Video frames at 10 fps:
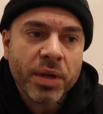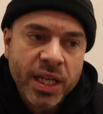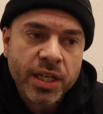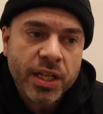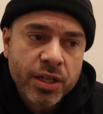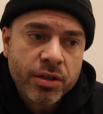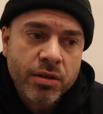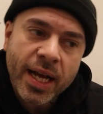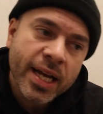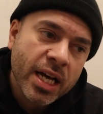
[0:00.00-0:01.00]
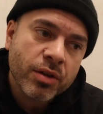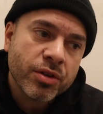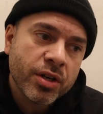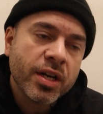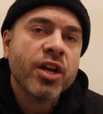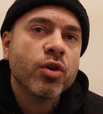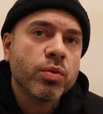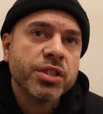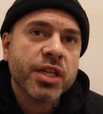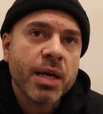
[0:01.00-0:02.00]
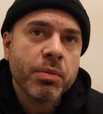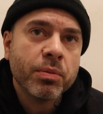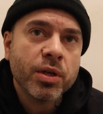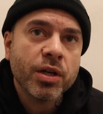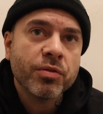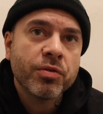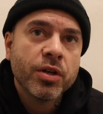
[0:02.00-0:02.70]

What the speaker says: in here and out there, and I know what he's capable of.